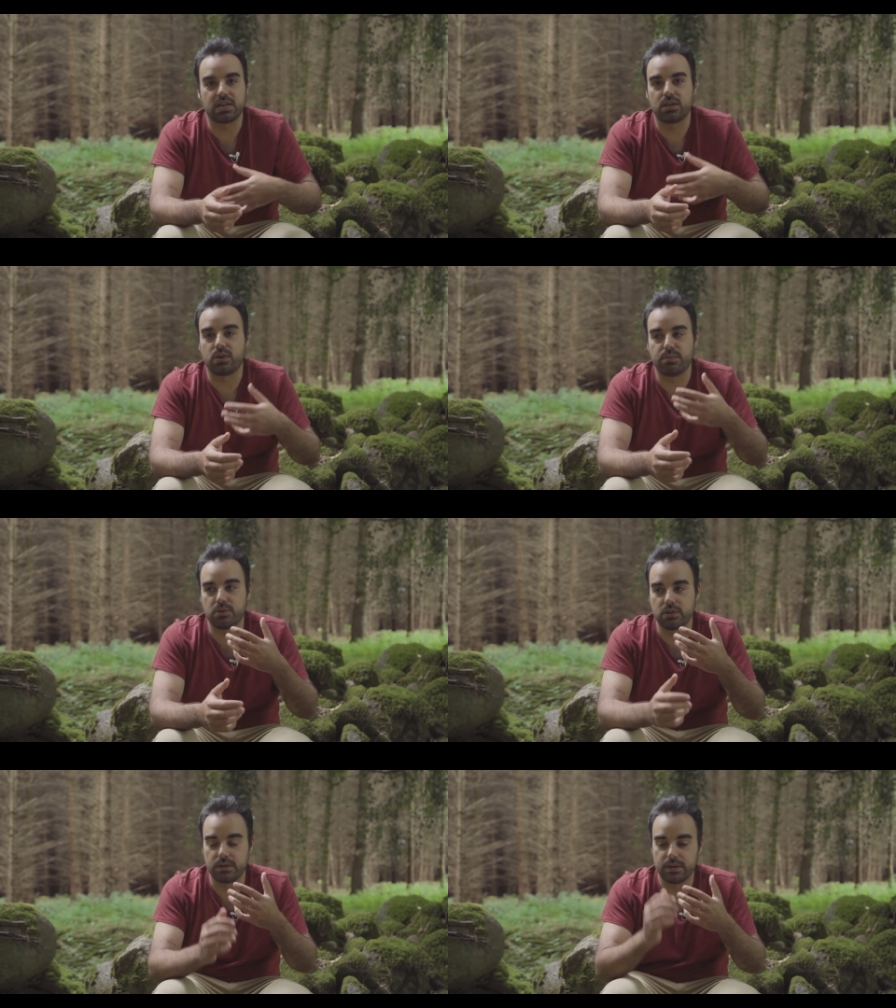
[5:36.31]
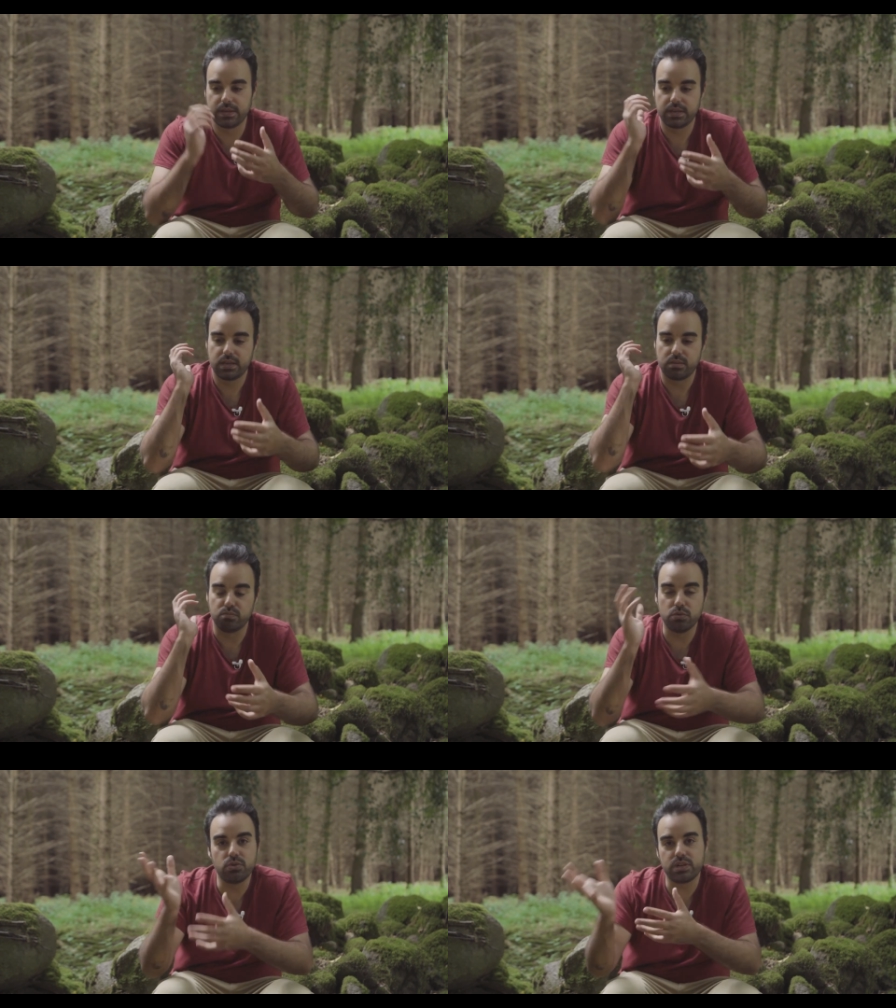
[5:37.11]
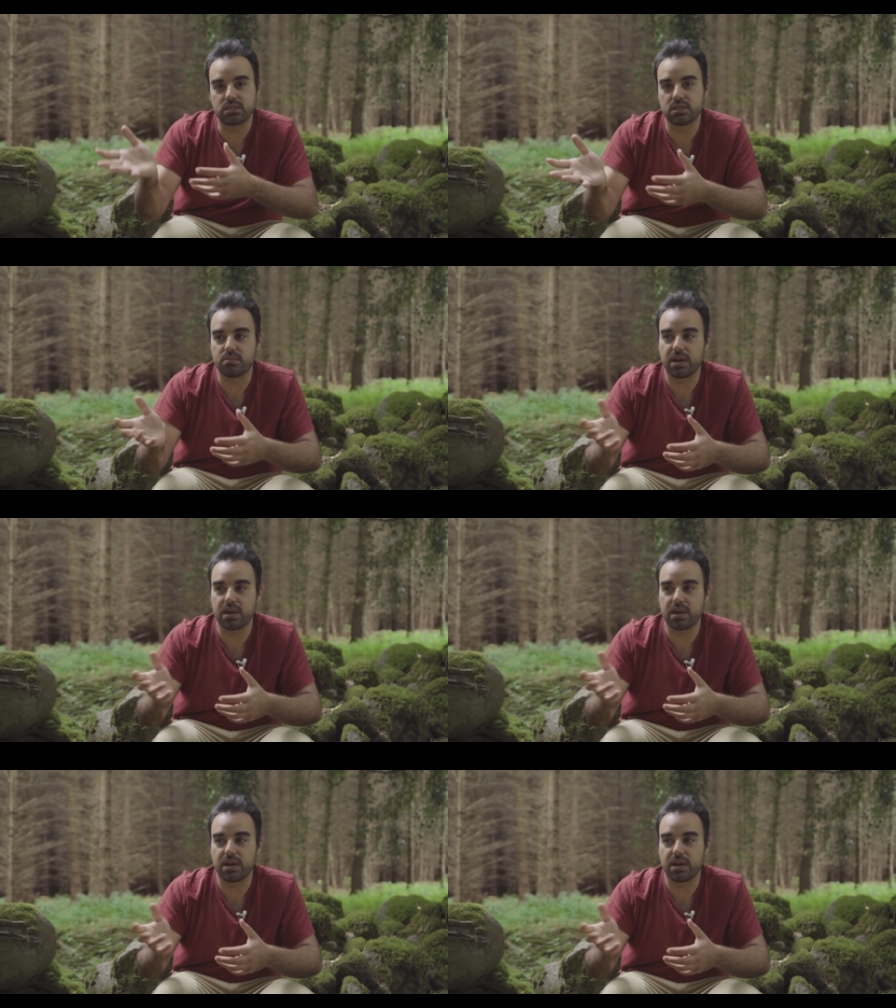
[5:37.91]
How do I put mood into them?